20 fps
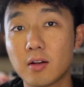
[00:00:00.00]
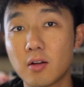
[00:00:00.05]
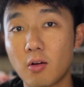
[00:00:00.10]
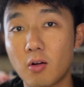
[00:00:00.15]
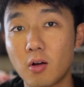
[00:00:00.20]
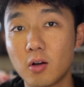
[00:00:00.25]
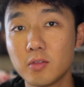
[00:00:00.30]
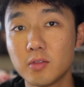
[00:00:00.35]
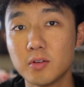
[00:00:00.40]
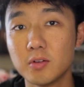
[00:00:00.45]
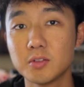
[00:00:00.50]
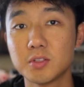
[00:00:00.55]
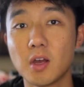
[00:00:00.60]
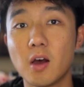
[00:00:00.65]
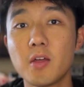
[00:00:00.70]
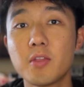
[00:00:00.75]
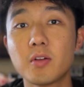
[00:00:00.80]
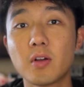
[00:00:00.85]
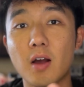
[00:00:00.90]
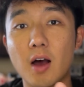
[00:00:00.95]
card, there's
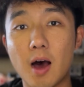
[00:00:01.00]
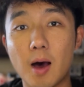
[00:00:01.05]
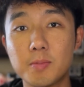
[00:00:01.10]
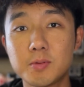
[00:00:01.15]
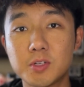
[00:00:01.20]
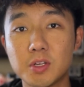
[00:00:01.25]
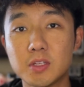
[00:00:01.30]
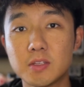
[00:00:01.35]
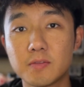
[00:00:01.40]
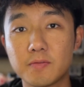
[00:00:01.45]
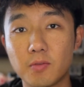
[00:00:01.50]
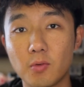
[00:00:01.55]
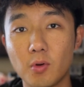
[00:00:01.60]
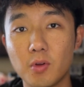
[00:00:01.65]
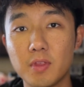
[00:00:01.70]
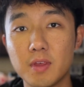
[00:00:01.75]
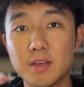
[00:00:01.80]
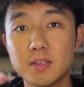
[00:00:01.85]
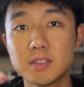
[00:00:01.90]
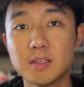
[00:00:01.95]
other options for
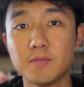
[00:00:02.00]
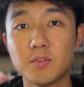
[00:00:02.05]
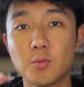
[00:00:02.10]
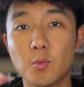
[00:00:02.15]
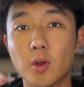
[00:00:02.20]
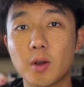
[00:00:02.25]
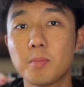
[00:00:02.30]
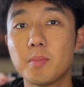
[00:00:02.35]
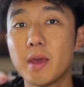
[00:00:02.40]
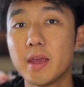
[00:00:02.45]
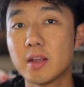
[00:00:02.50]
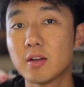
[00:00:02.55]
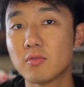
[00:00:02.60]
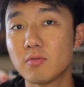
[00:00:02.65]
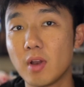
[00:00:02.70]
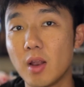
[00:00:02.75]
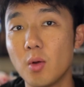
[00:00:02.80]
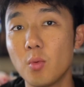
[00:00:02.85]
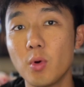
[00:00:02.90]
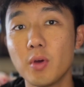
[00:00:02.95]
this if you want to pay your
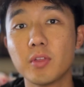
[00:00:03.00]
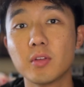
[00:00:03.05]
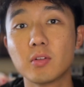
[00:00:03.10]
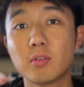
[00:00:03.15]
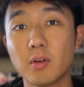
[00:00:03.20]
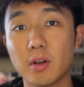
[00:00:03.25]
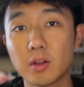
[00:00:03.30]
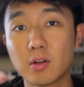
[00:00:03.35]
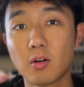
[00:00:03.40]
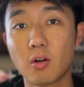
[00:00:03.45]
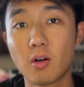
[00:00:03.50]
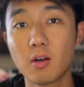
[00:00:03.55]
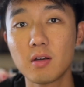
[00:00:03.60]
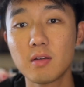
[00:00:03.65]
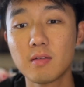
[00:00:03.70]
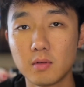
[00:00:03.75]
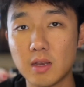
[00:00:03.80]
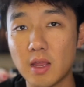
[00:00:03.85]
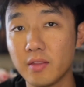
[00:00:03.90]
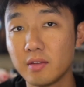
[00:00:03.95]
rent with a credit
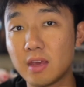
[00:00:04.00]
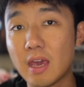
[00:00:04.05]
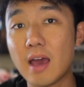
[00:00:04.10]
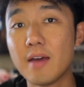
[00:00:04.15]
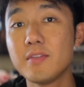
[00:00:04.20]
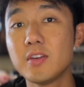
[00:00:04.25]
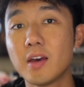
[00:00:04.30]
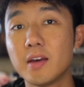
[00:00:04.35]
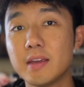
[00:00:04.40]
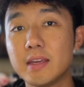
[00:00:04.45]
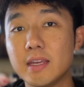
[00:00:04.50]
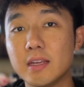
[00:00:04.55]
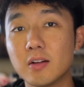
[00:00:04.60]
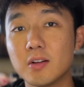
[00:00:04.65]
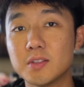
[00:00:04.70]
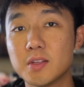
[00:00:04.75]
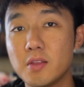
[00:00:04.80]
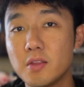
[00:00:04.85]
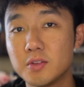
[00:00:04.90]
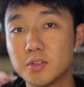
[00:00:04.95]
card. Now, the caveat here
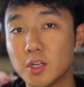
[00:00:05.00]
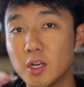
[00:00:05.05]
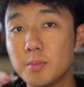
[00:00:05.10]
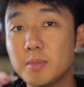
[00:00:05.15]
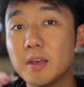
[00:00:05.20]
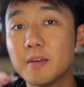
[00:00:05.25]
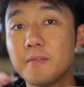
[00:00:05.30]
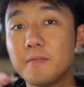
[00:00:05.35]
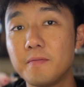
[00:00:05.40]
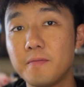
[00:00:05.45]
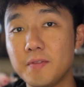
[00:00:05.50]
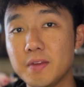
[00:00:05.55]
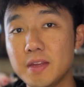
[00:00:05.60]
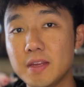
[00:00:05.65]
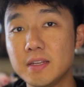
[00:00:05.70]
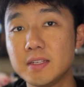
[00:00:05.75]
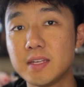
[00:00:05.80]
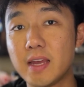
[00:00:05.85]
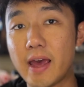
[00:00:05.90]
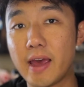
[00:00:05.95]
is that there's going to be a
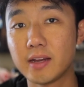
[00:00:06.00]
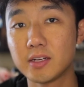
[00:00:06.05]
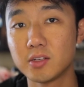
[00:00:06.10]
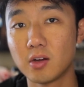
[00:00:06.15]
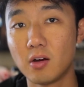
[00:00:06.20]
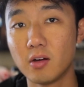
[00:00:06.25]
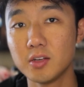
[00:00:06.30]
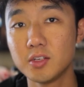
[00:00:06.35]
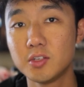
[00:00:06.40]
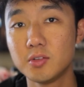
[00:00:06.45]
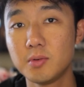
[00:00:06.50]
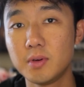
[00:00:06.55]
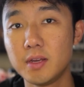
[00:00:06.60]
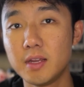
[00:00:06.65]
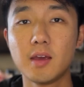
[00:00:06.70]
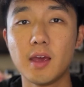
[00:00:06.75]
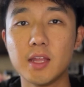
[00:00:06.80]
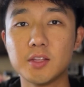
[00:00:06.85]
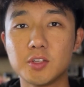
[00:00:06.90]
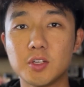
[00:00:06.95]
fee tacked onto
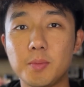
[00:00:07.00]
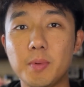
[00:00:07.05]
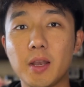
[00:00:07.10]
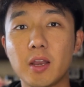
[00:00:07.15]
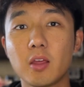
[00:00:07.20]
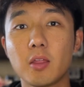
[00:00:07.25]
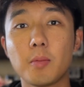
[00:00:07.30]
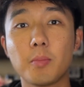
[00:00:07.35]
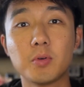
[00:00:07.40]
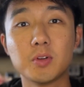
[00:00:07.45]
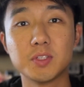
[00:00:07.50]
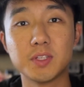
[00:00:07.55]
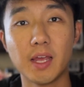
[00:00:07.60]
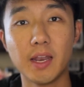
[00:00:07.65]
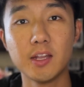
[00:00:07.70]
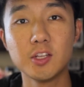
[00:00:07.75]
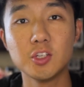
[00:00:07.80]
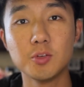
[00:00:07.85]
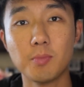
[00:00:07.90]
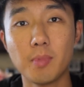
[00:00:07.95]
it. And so depending on the
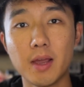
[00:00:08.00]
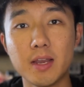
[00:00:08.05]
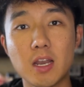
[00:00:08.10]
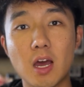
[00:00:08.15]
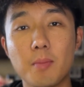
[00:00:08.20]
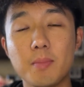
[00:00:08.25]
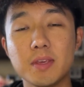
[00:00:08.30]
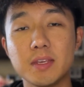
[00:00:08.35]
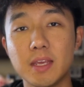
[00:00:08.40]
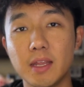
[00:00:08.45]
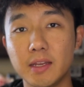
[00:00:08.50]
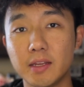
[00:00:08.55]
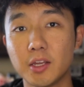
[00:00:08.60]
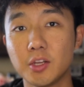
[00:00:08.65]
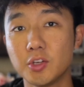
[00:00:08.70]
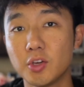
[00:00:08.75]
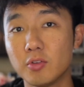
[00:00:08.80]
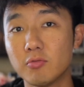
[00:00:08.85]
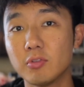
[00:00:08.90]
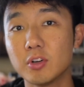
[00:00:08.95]
percentage, you might not be getting a
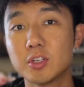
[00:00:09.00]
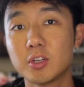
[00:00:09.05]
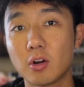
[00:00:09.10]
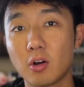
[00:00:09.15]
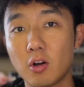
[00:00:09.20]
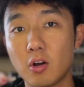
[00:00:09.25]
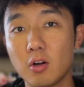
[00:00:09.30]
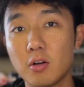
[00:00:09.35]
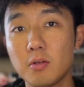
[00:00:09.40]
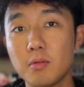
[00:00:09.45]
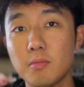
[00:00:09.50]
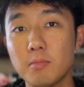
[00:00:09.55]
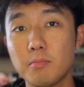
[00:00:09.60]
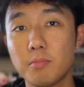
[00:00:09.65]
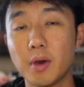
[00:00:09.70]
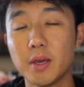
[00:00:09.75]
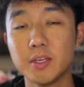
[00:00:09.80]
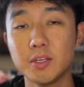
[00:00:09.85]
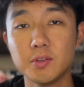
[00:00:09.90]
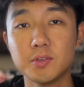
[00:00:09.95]
good return
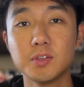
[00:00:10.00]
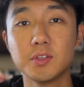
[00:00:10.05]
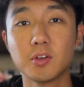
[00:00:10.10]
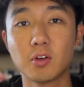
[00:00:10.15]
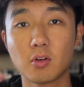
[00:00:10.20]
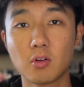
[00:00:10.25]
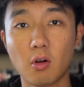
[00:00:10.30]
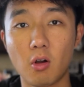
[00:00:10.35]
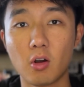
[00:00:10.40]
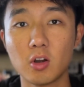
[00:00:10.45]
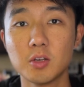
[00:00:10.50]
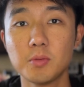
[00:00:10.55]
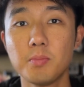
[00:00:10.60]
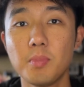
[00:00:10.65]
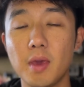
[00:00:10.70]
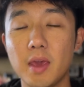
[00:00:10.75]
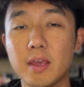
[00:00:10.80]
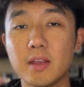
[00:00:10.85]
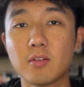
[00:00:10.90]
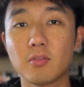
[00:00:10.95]
by using your card to
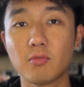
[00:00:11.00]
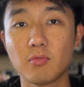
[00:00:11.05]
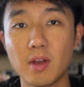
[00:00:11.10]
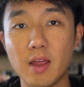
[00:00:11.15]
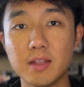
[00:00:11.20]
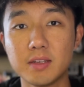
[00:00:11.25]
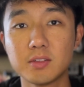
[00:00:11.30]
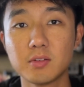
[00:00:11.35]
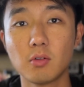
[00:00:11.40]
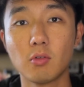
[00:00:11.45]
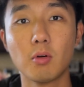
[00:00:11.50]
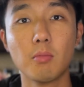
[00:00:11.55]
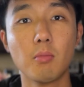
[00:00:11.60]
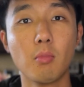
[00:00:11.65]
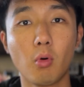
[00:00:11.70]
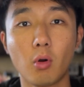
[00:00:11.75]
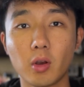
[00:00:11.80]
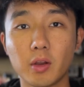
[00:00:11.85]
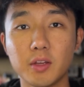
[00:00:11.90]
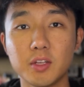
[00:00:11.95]
pay your rent or
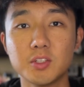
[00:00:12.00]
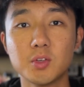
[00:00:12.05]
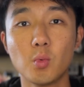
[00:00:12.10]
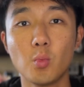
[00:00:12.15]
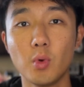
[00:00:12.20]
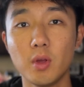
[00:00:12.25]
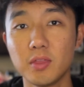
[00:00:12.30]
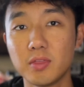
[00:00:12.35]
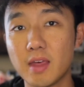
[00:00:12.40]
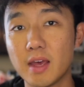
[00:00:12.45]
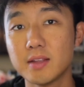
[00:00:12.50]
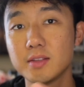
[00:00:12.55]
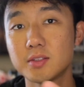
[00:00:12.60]
mortgage with that